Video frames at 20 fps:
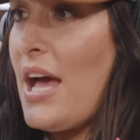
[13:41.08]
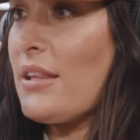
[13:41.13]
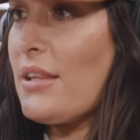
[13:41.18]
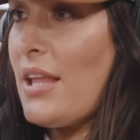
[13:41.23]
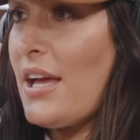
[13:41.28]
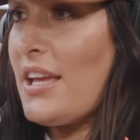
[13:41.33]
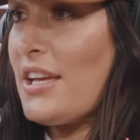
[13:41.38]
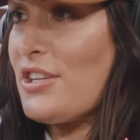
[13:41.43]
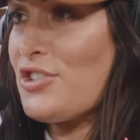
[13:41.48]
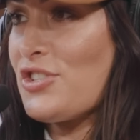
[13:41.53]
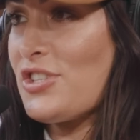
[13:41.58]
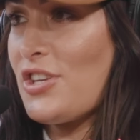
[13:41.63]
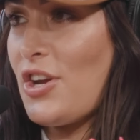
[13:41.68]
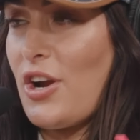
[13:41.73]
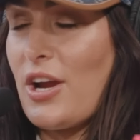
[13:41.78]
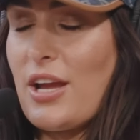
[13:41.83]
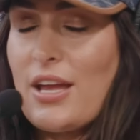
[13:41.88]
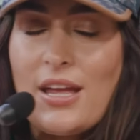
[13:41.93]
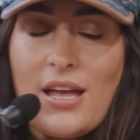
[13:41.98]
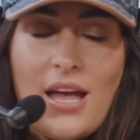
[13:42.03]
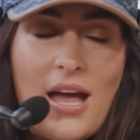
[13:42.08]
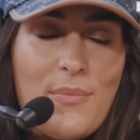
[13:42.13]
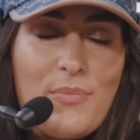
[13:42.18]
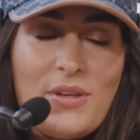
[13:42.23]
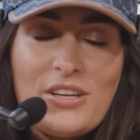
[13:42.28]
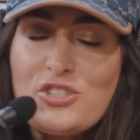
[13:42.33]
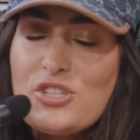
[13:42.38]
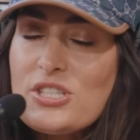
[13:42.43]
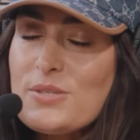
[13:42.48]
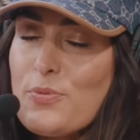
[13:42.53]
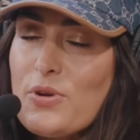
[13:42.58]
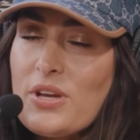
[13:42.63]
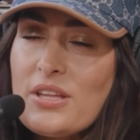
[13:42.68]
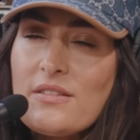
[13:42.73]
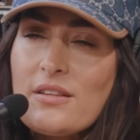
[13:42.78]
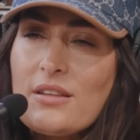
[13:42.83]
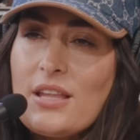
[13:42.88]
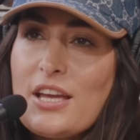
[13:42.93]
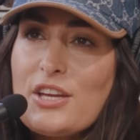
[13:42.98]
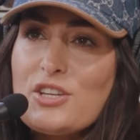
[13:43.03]
Yeah, luggage. Sorry. I'm like, just bring
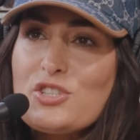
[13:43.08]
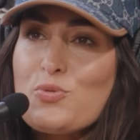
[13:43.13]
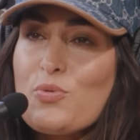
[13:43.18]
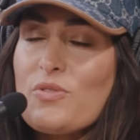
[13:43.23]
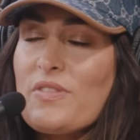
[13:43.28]
in the luggage